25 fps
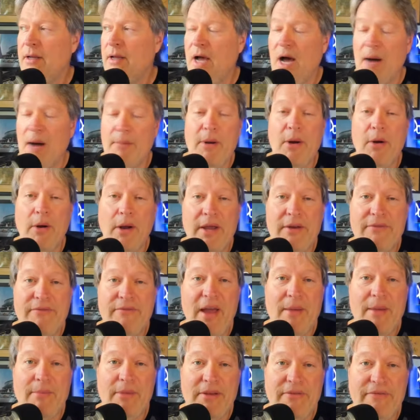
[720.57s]
American
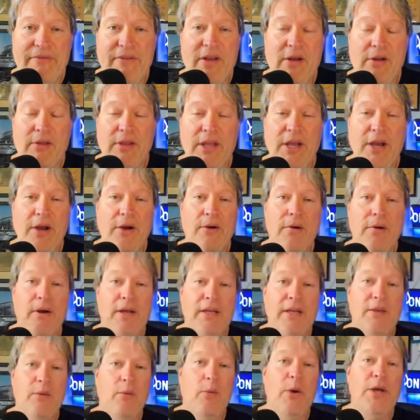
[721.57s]
Family Field here
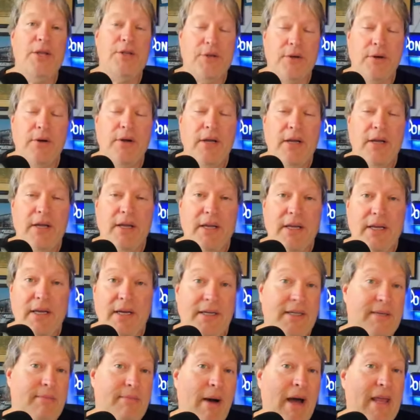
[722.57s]
in the winter
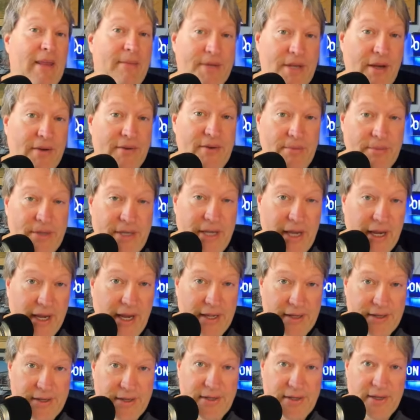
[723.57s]
to buy themselves some
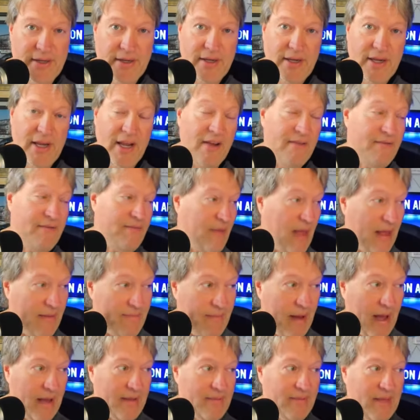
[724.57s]
tickets. If the
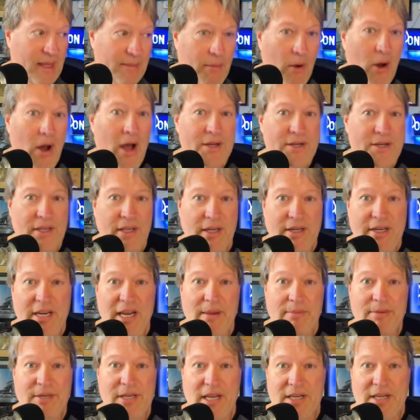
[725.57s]
boss of the
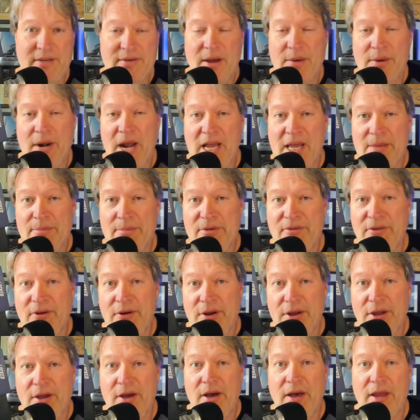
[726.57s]
team says, oh, we're not going to be
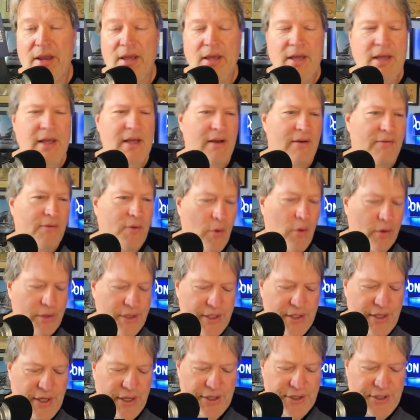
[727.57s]
very good, of course
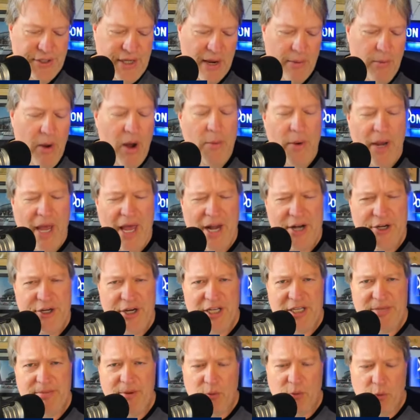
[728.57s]
he's going to say, well, we got a
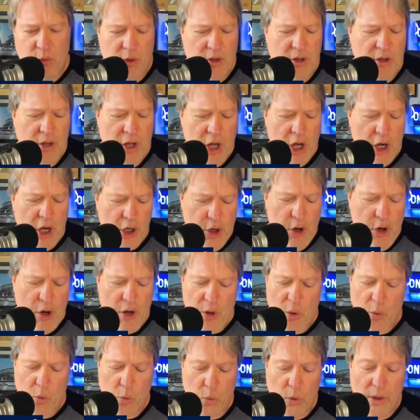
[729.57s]
chance to be real
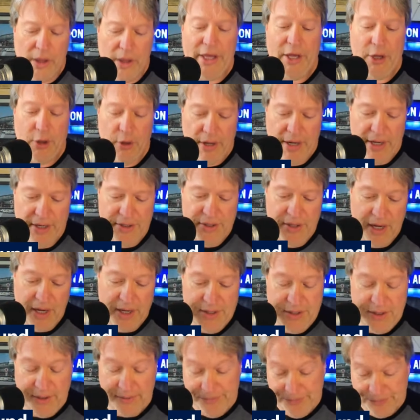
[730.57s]
good, really good, he
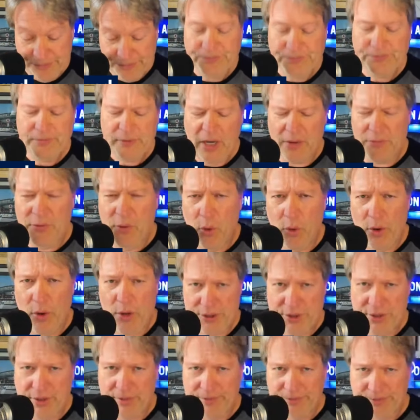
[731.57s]
says. Of
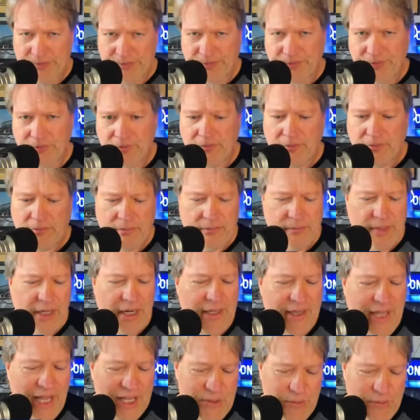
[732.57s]
course.
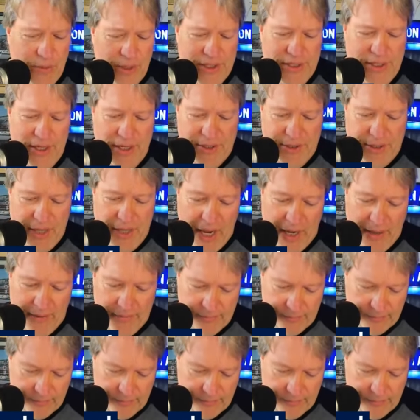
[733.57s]
That's what he's going to say.